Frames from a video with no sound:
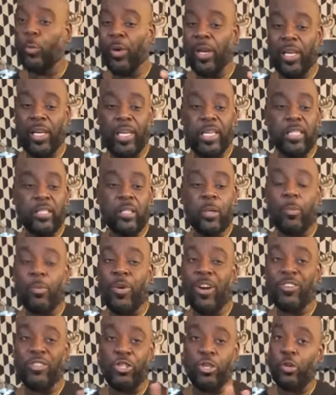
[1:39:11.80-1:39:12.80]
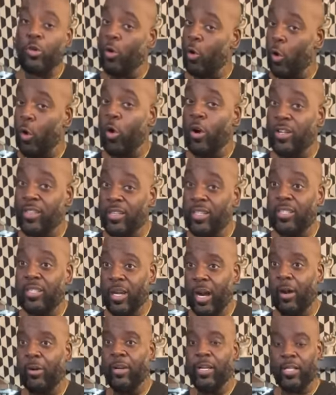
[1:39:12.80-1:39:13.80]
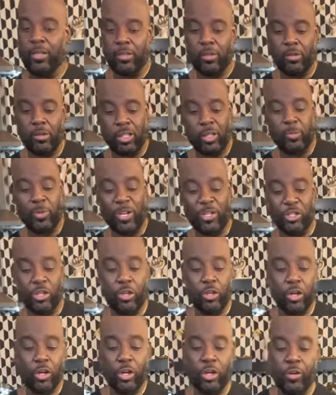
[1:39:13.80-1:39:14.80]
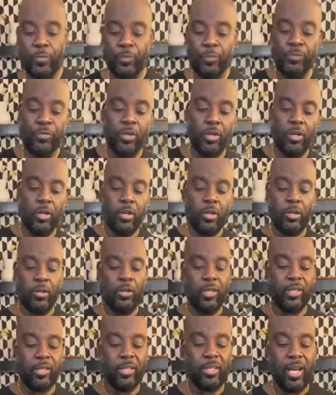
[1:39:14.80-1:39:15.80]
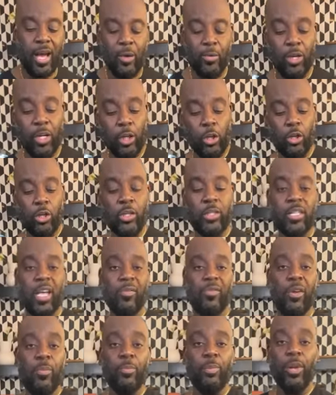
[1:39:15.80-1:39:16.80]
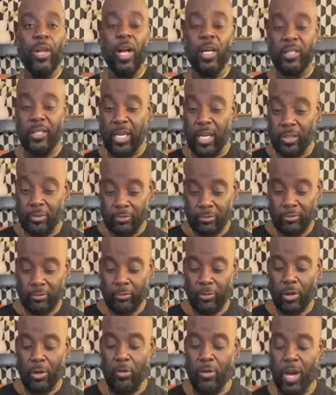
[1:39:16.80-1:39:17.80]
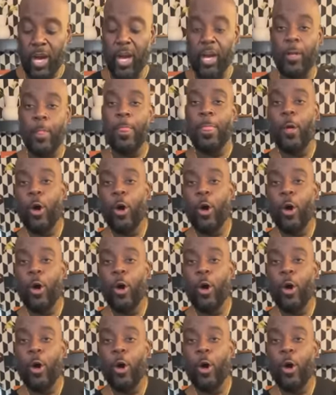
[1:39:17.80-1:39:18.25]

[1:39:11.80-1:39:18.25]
release the pressure on the Darius Cooks pressure cooker, this is how it looks. I've unplugged it, okay?